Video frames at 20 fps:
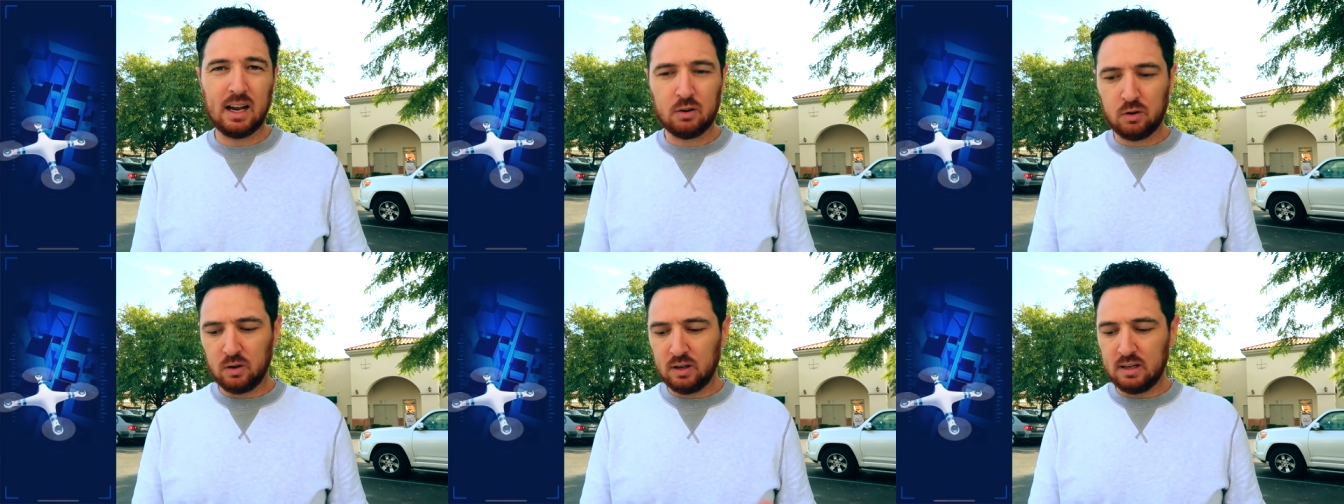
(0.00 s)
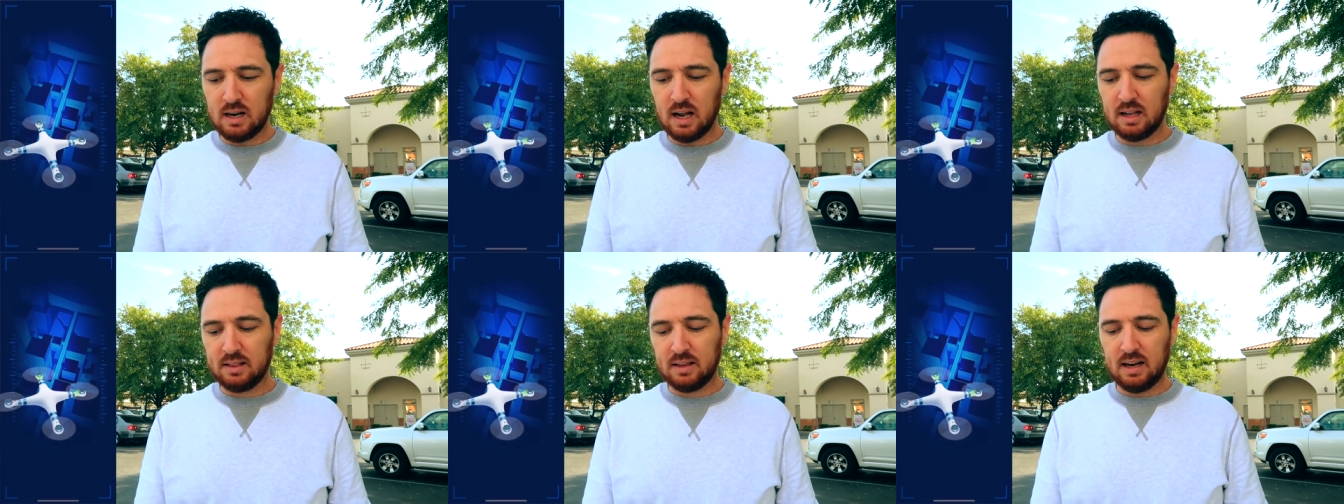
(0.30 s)
actually
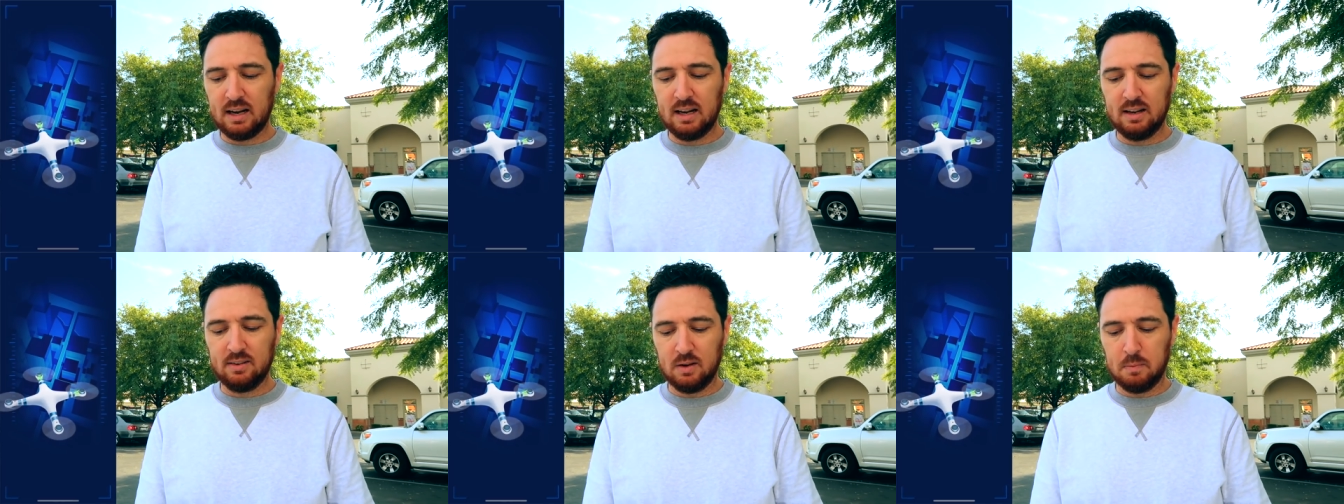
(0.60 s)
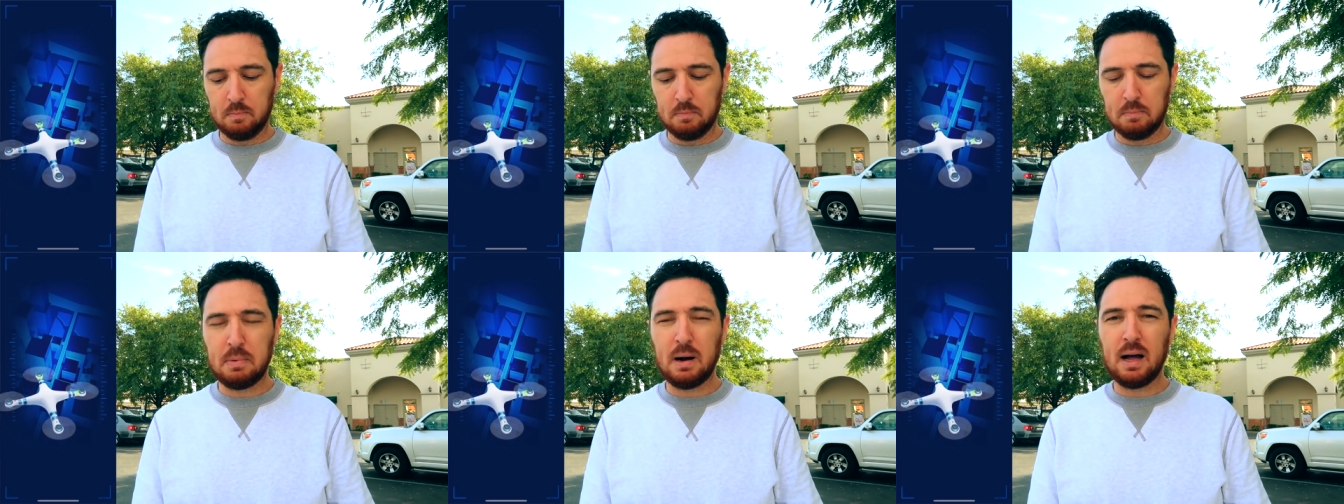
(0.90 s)
not that
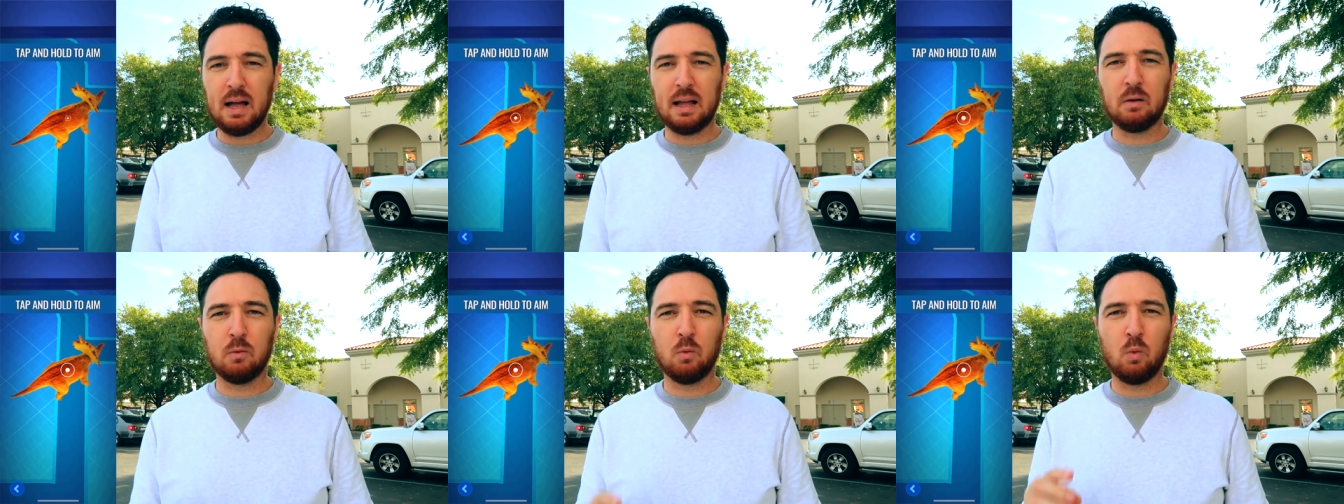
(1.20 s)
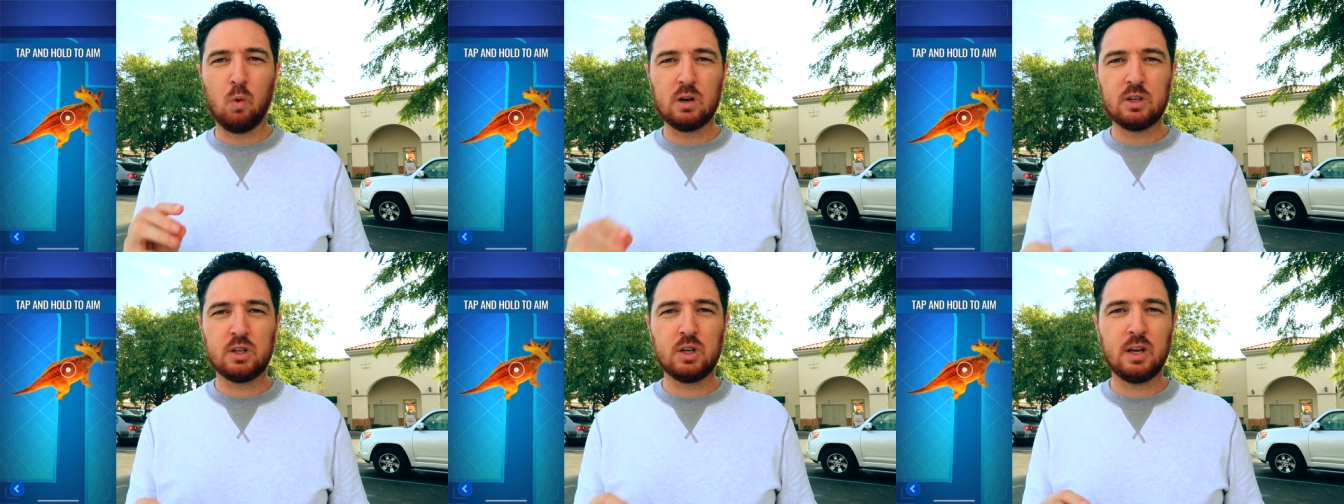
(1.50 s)
easy, but
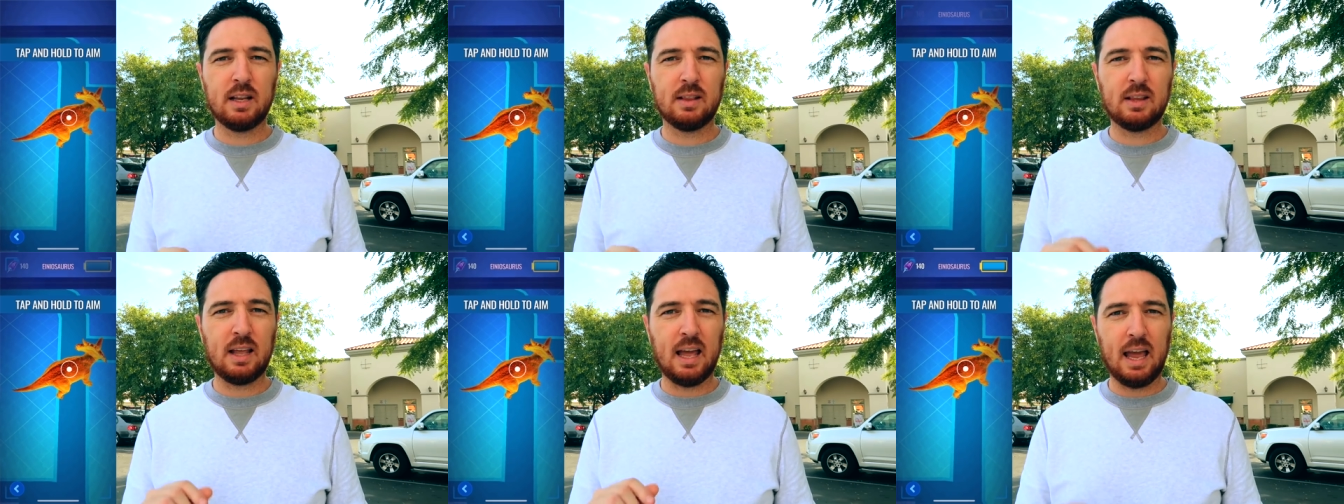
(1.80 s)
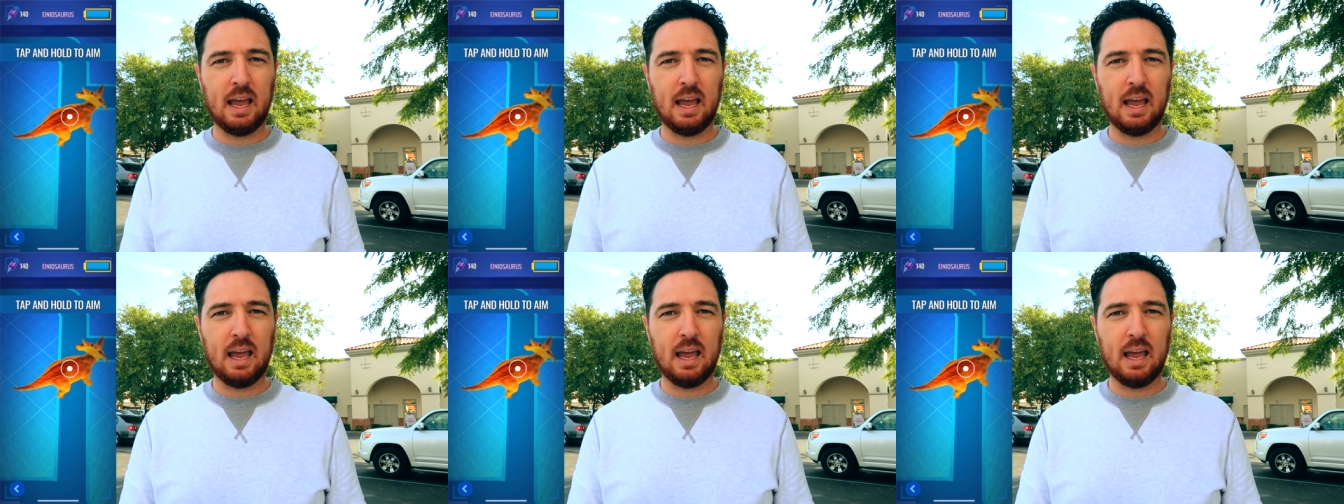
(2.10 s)
once you get the